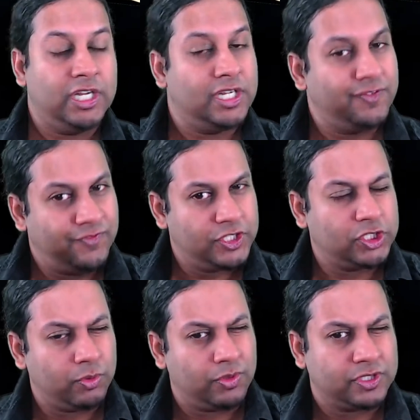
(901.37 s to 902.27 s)

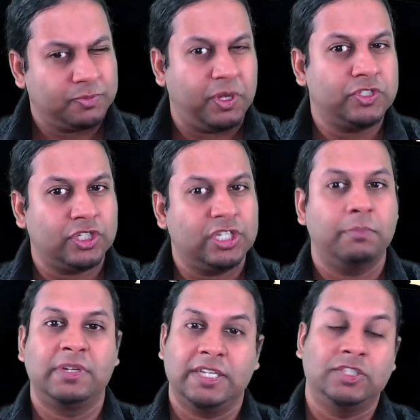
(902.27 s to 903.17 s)
individual
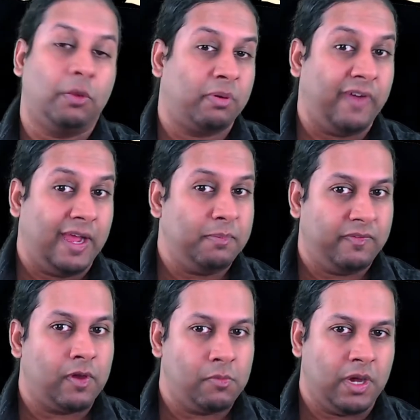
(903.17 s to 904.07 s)
sponsorship does not provide me
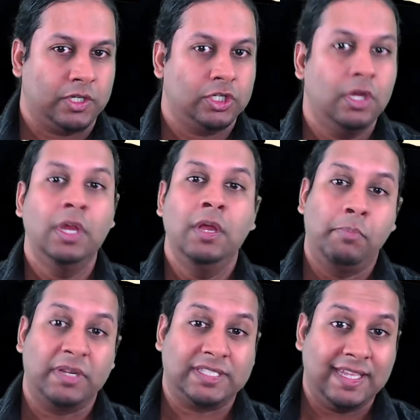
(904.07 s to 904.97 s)
very much.
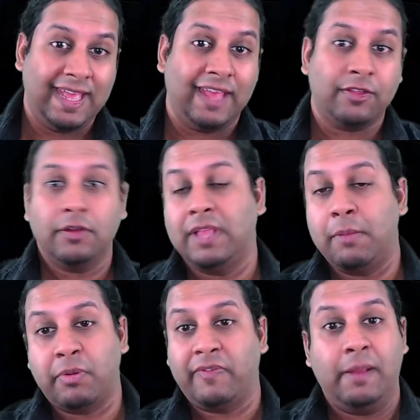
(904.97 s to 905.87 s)
but together they
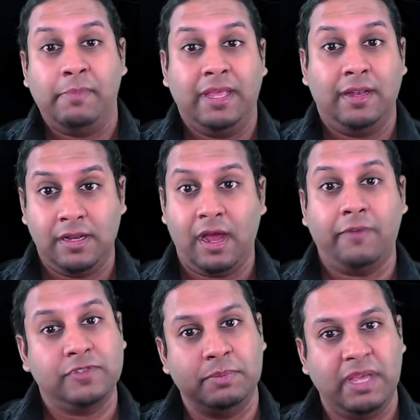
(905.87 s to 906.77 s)
provide me
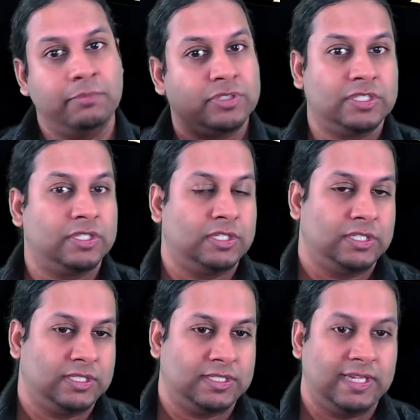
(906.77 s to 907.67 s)
enough to be able to
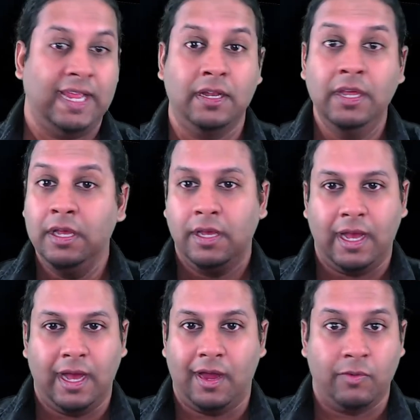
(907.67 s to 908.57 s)
sustain
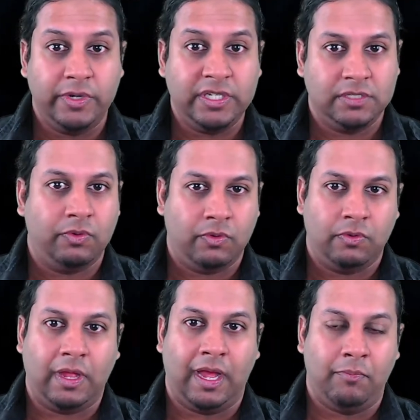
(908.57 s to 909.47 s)
a reasonable
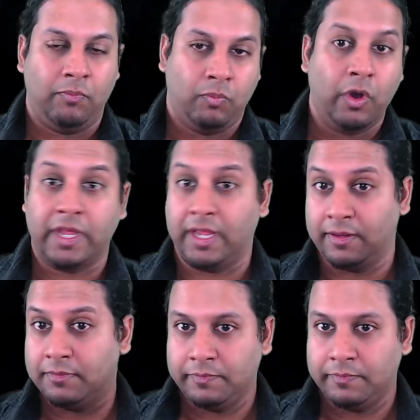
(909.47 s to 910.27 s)
working